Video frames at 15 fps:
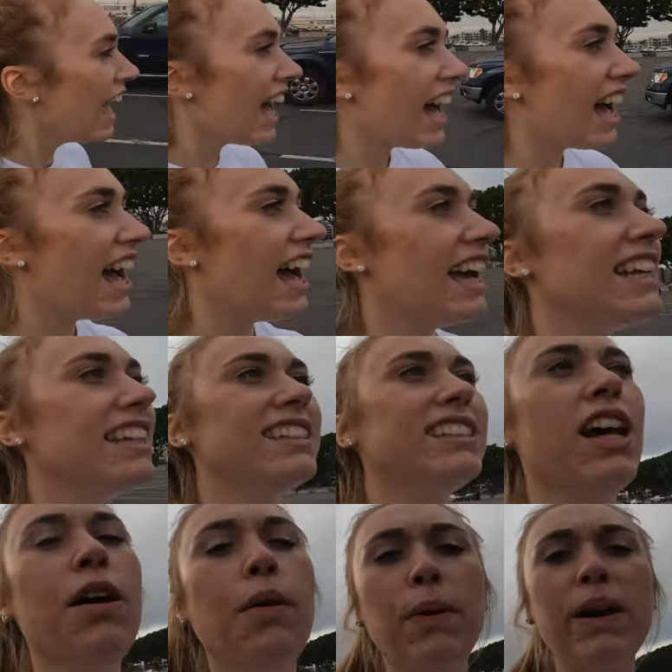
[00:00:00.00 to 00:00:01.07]
and
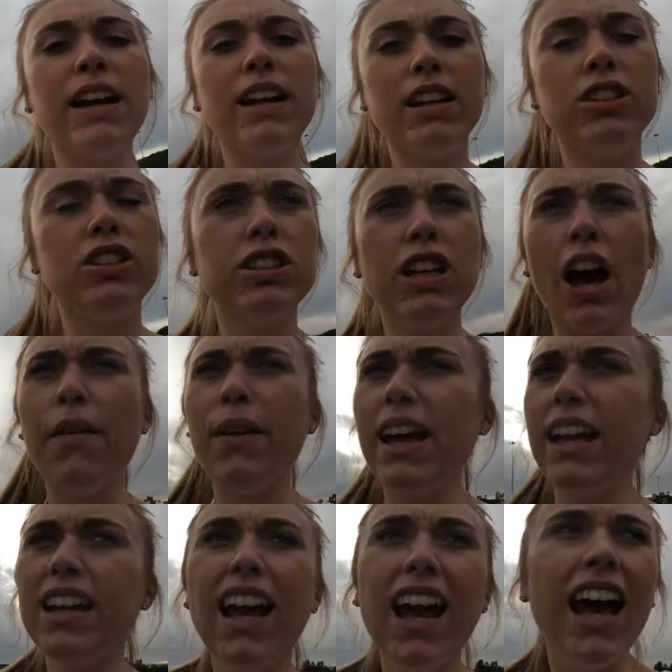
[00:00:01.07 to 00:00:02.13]
we're going to just go
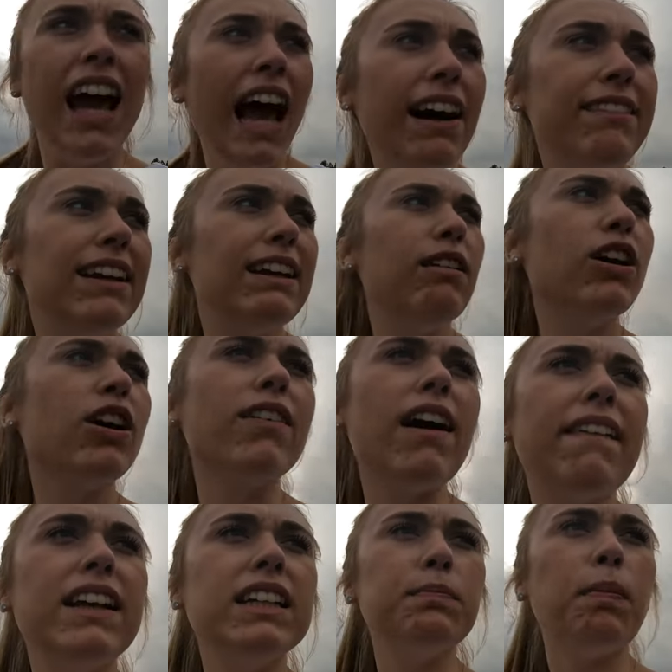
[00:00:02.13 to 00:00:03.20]
in, have a little look
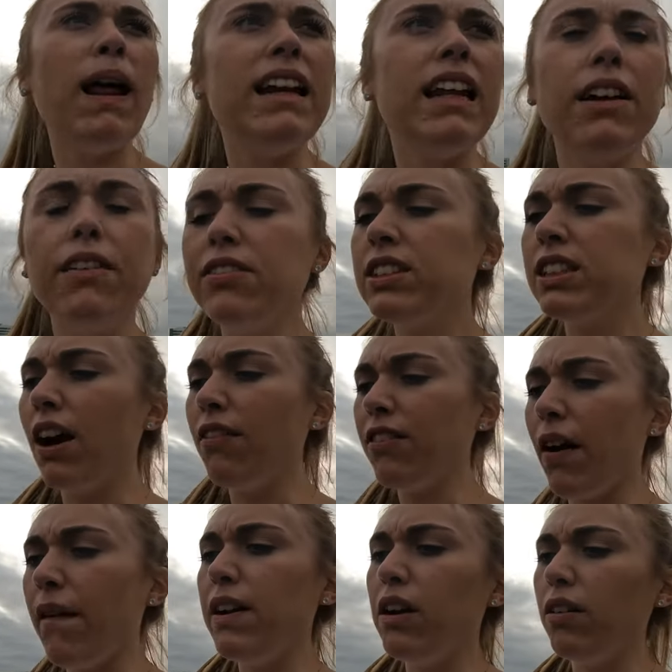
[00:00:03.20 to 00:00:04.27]
around. There's plenty of stuff
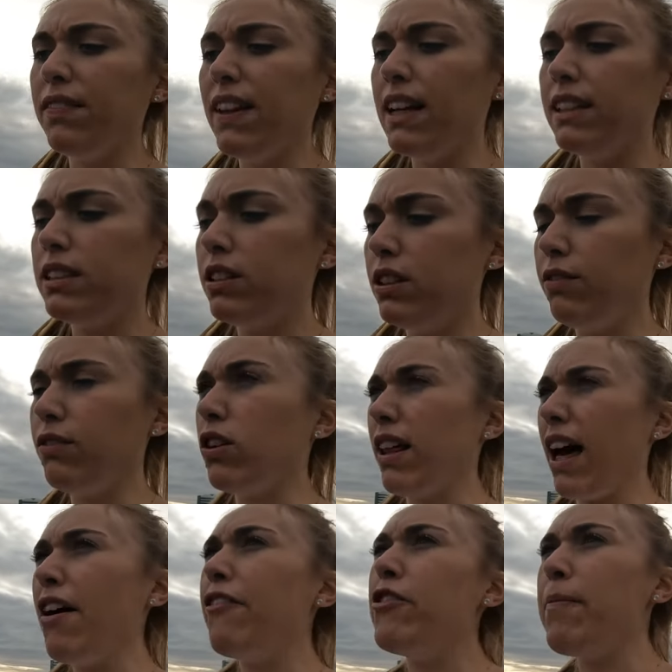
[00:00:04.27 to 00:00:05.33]
going on. You've got
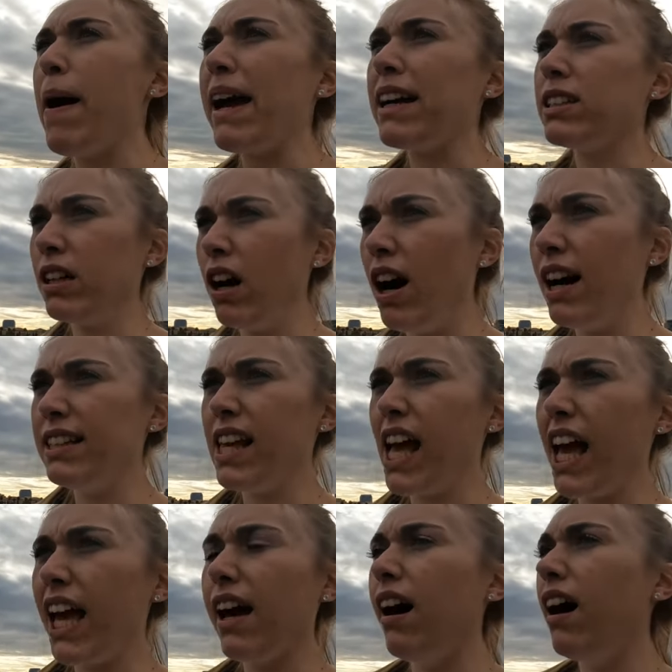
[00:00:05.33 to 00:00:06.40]
the FMX guys
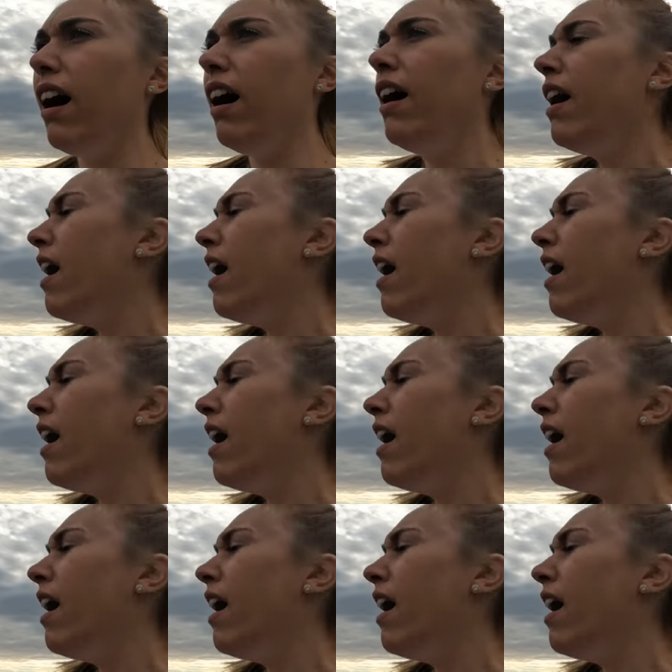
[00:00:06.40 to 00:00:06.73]
here,